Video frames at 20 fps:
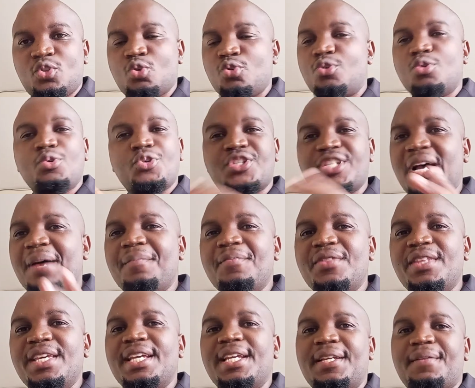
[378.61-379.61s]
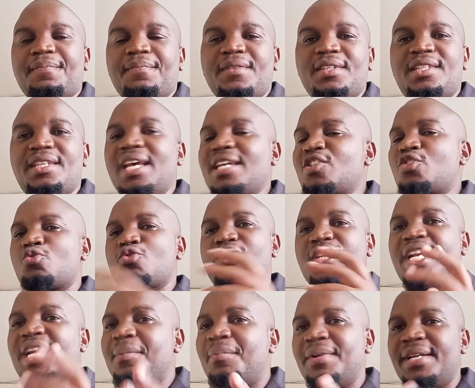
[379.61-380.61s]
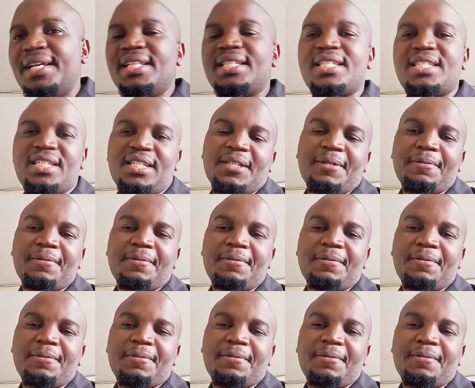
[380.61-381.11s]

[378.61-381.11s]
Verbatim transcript: to do something just to celebrate